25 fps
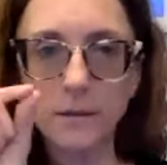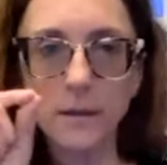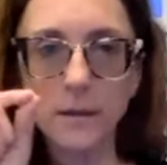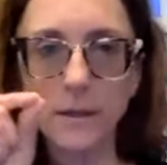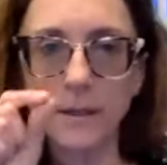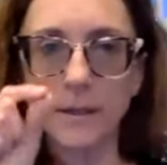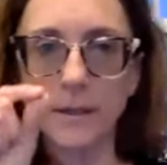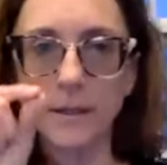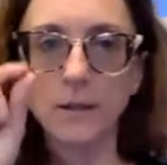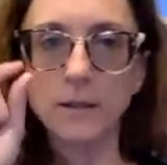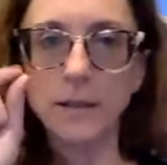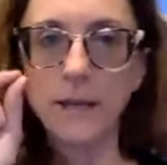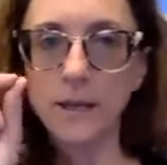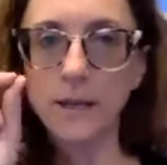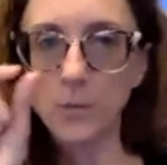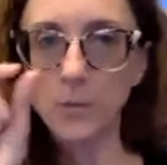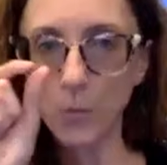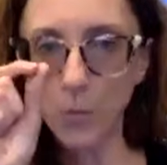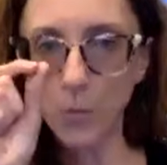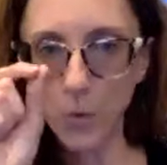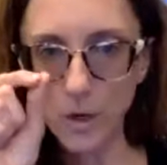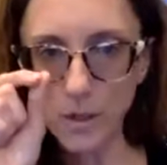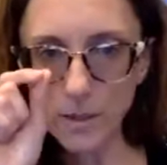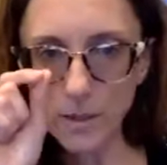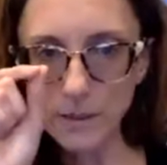And I'll light
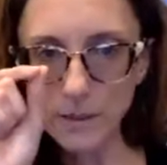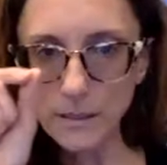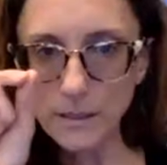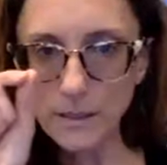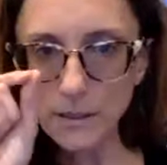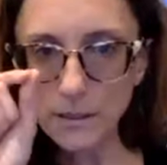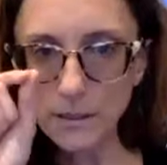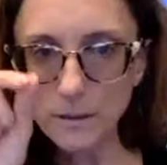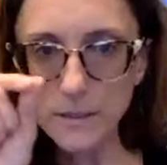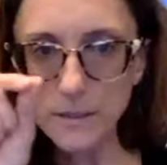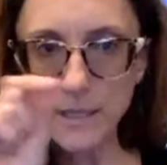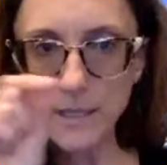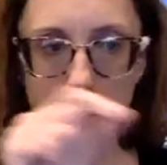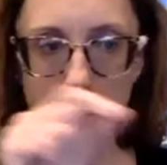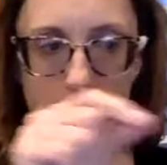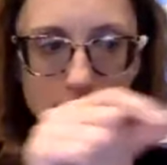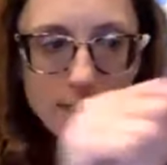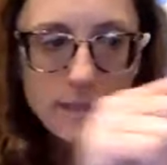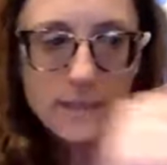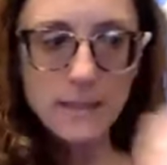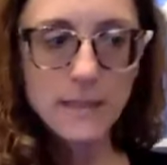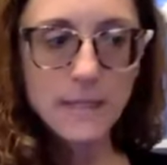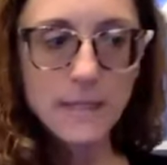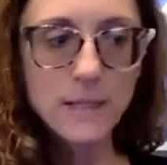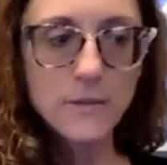one little
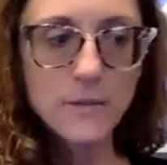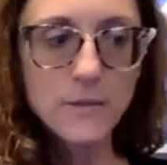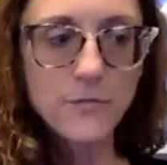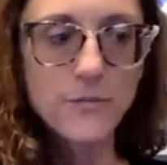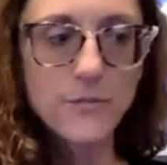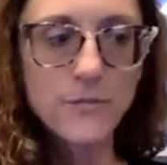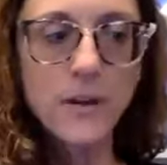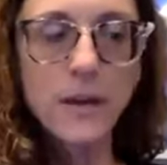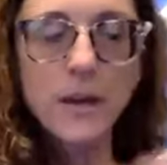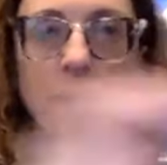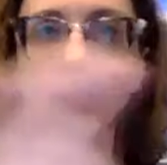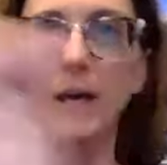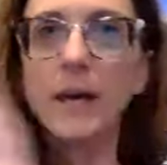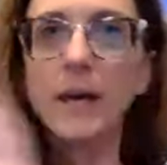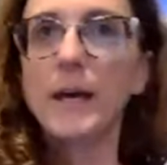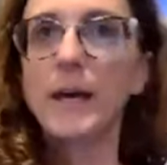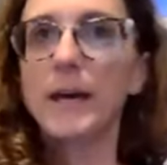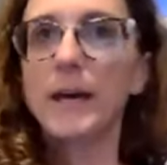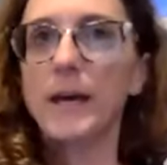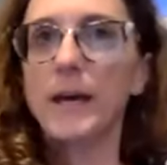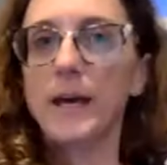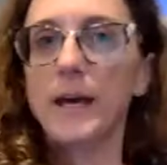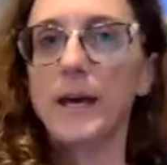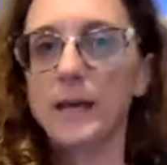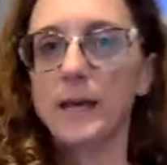tiny leaf
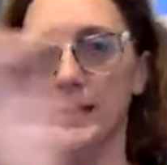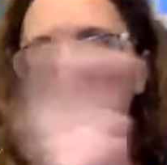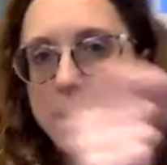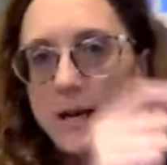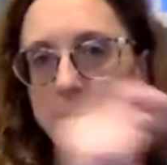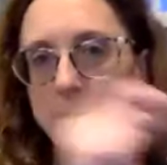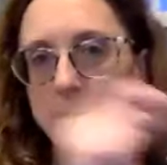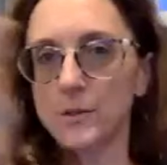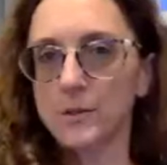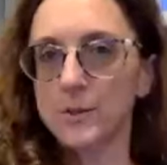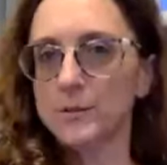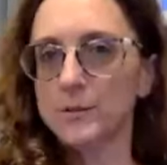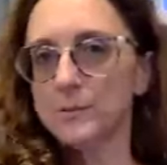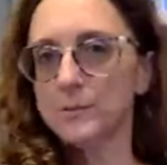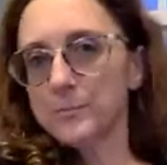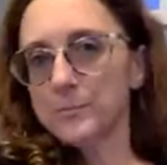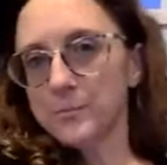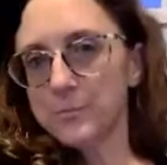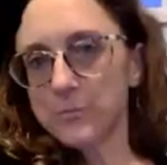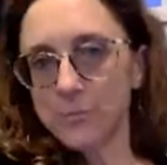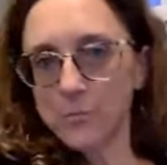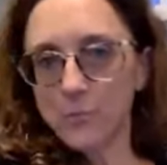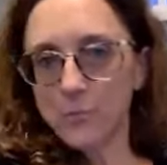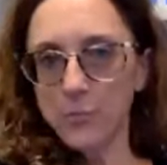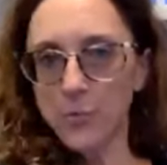and I'll
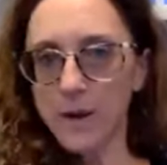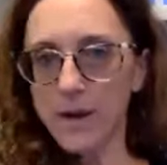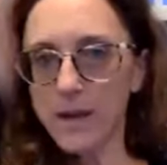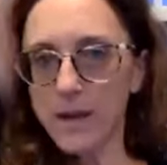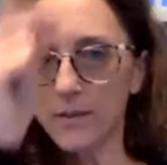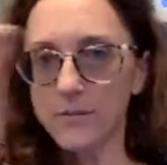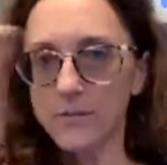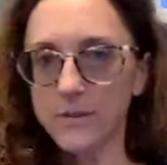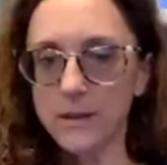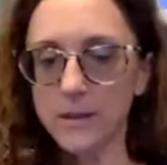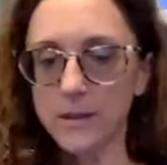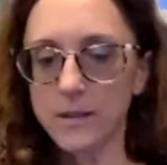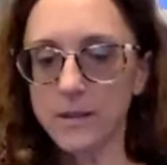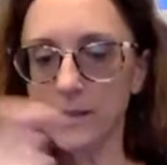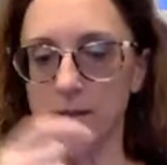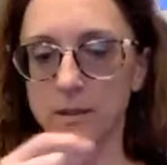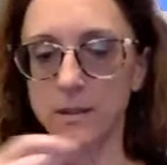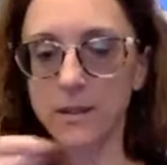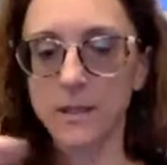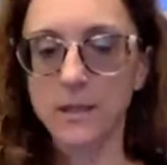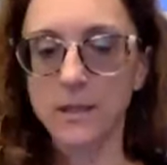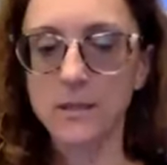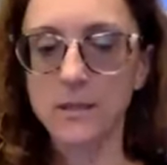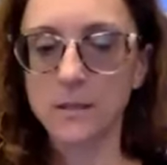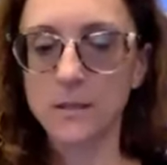wave it
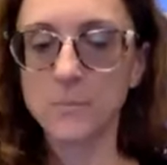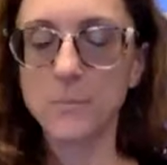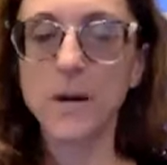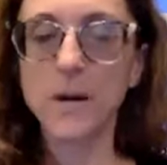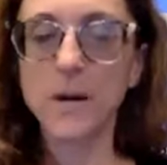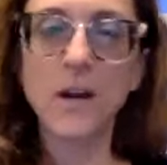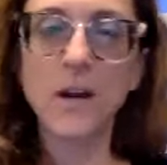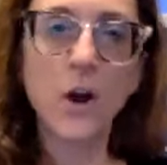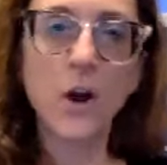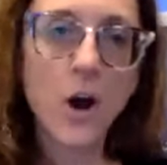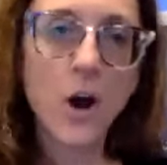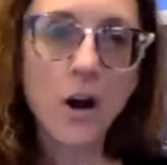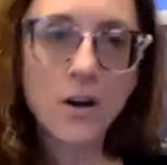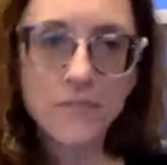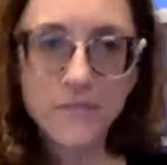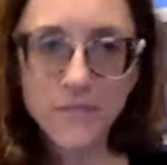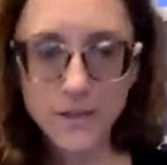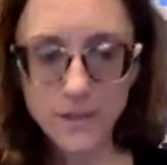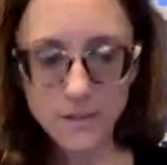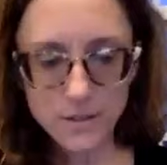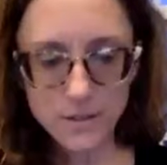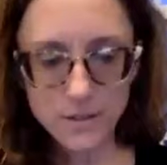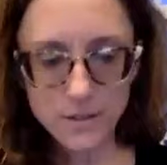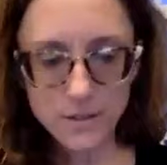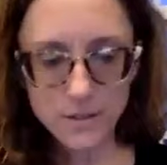in my
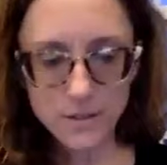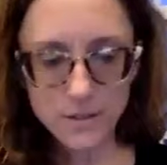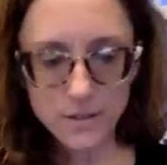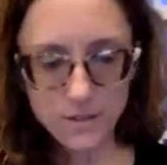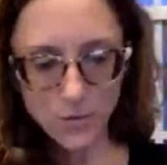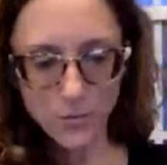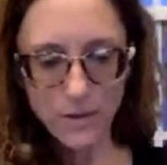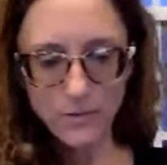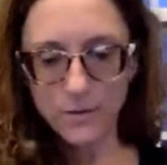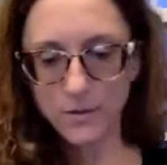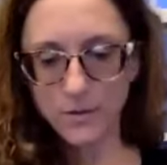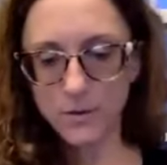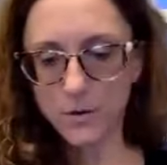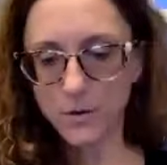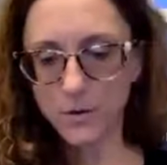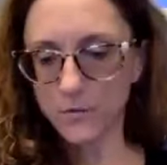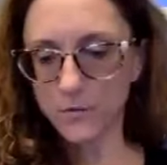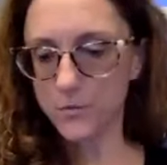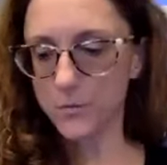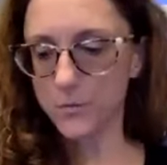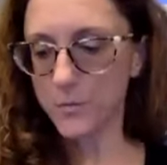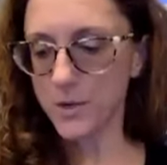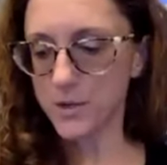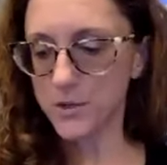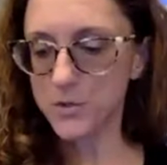office or wave
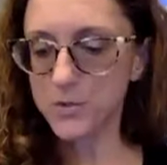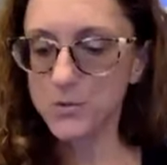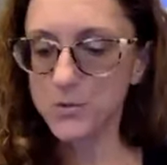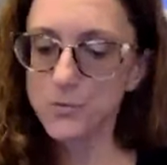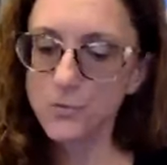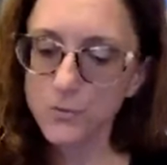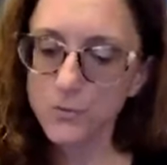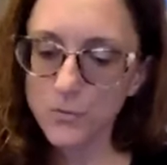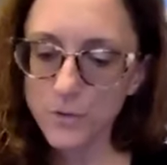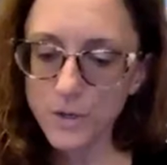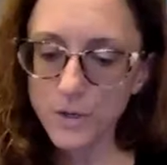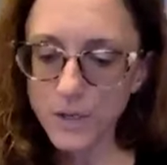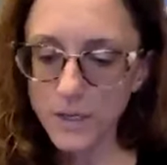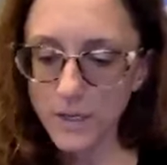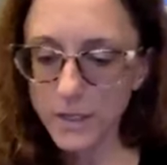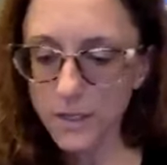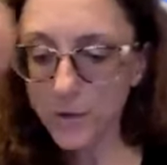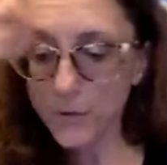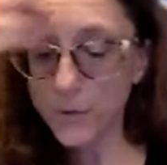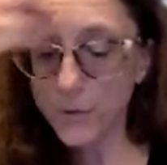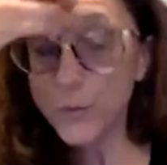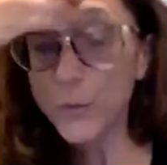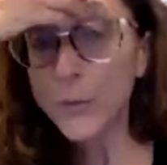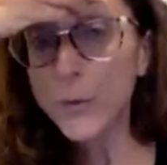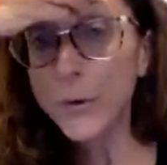it over my
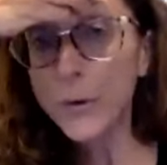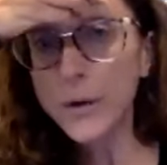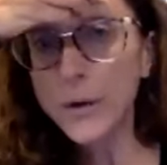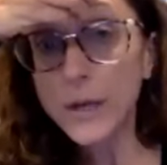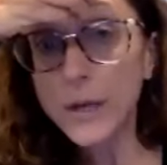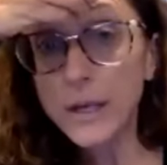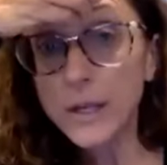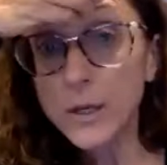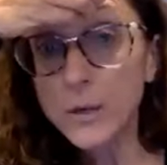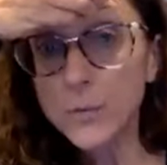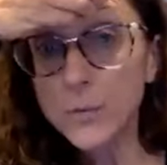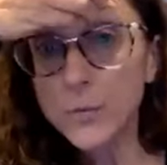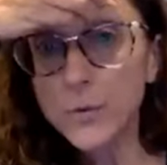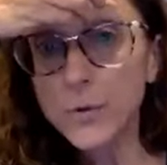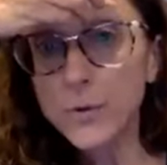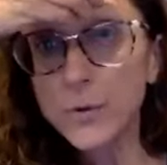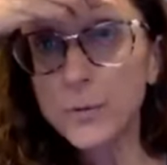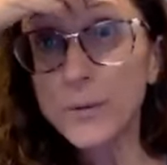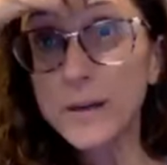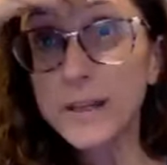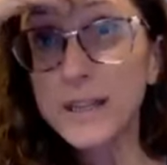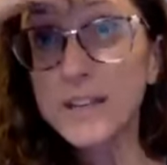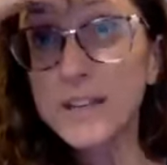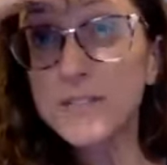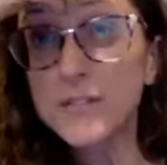jewelry or in a
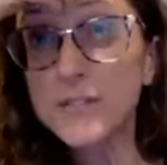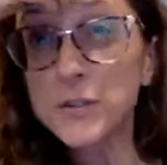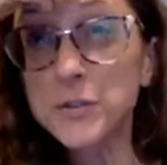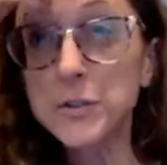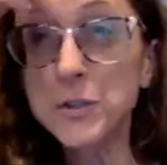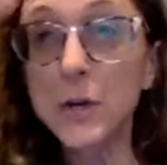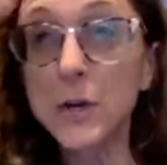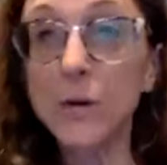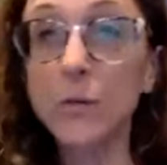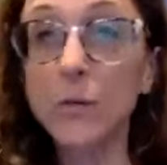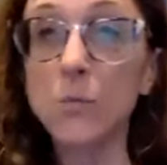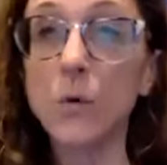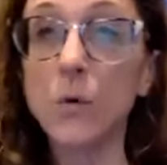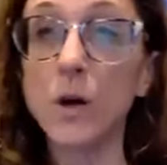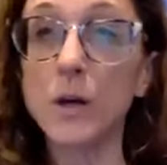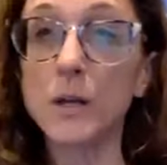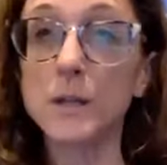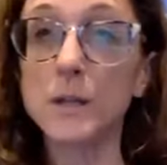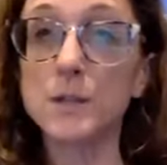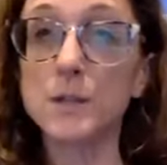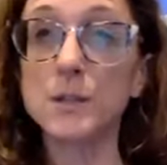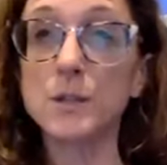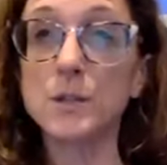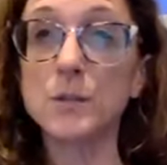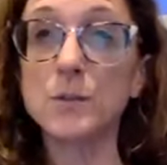room. And if you don't
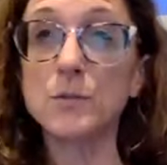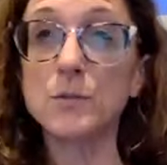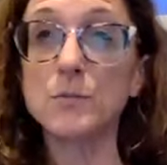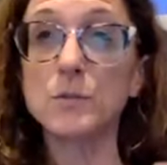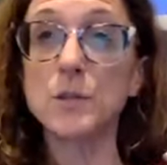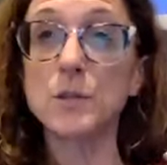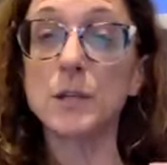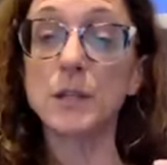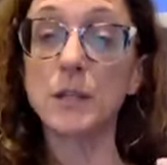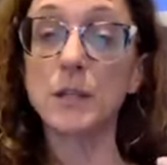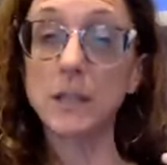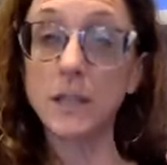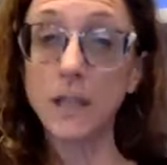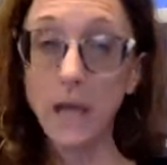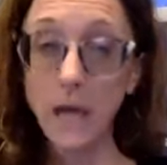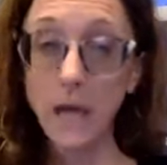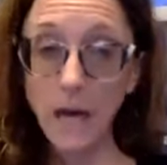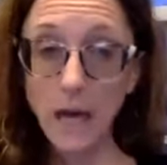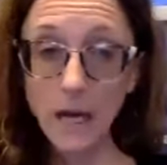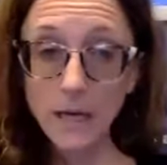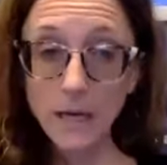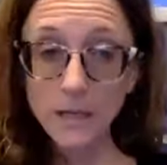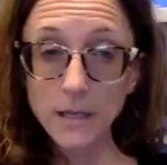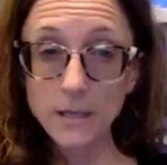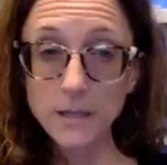want to use a
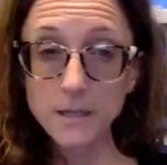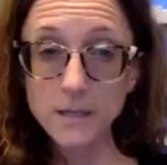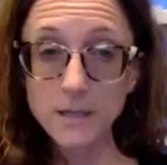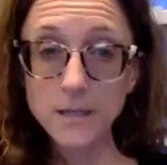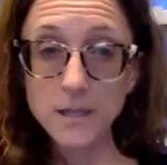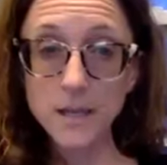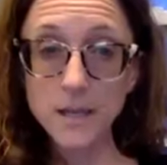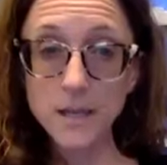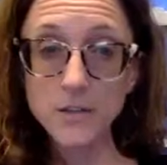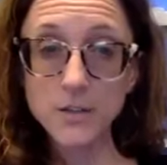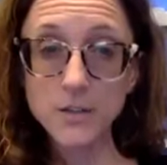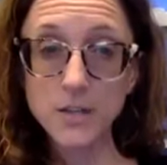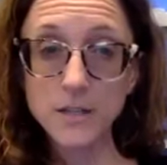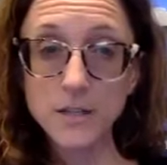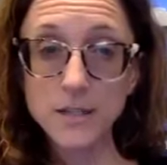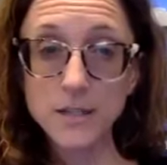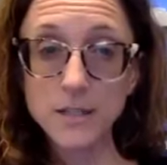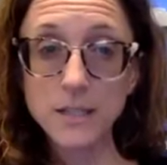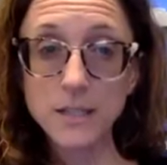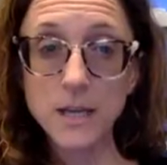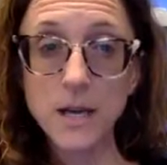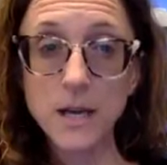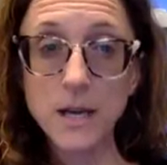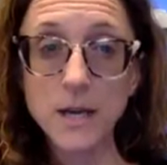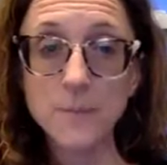lot of sage at the
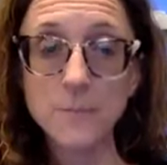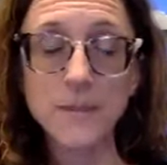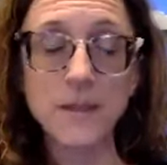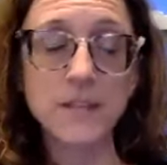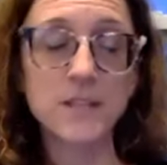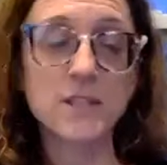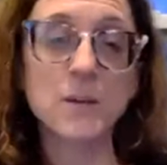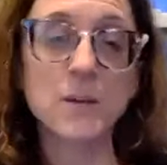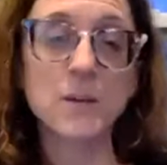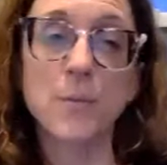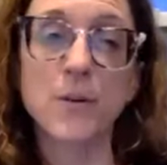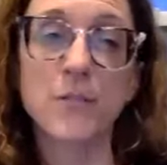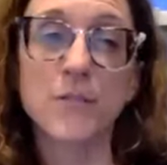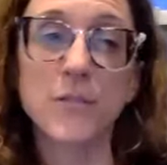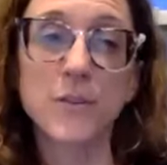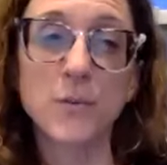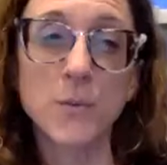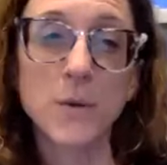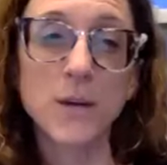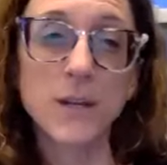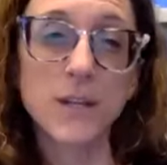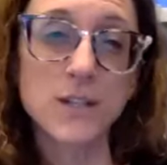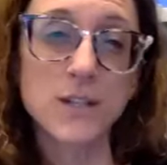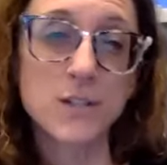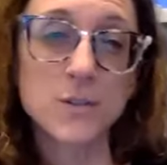time, that's a perfect
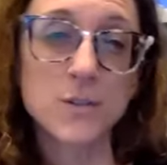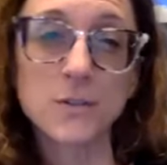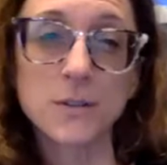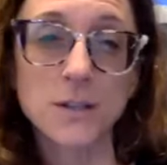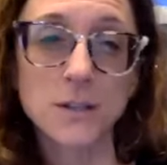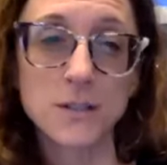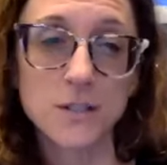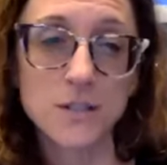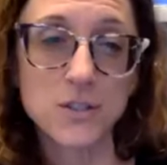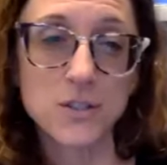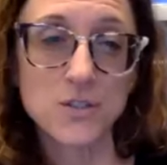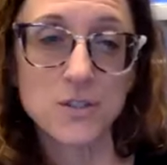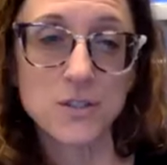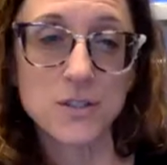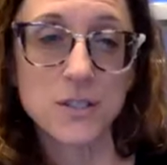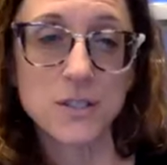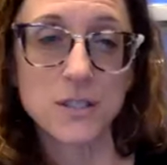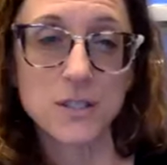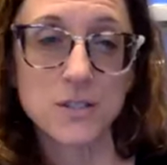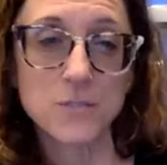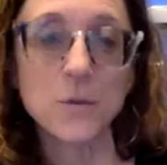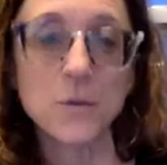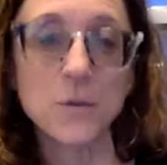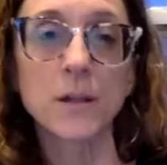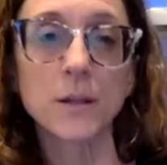way to do it because it's just a
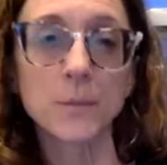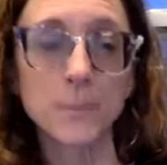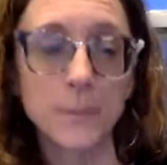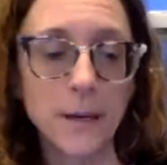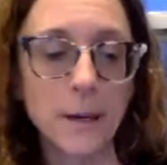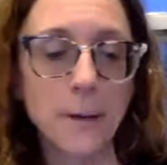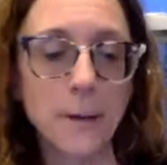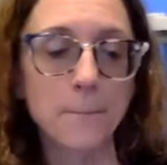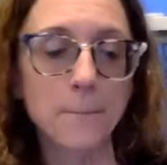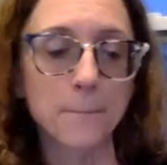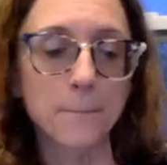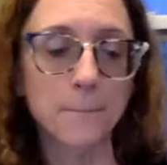small amount.